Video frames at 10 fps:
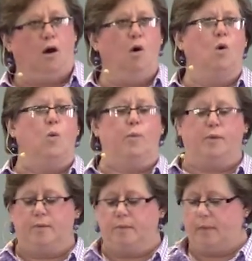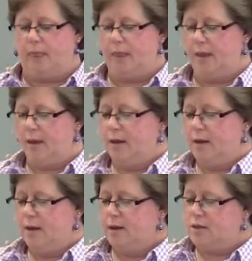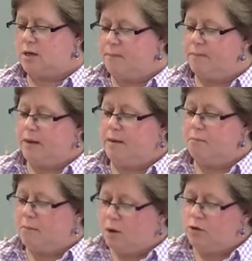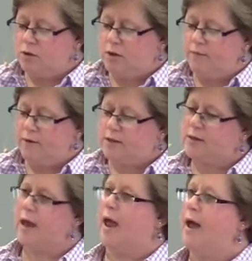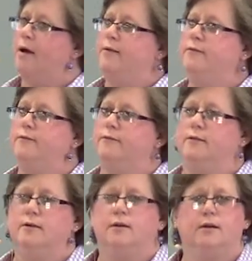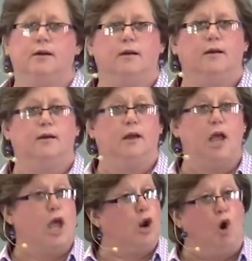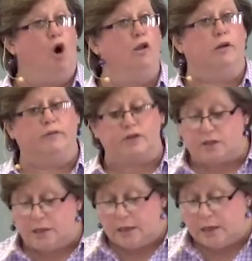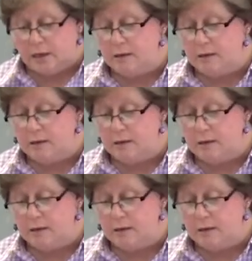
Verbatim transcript: Hope something most of us have, and all of us need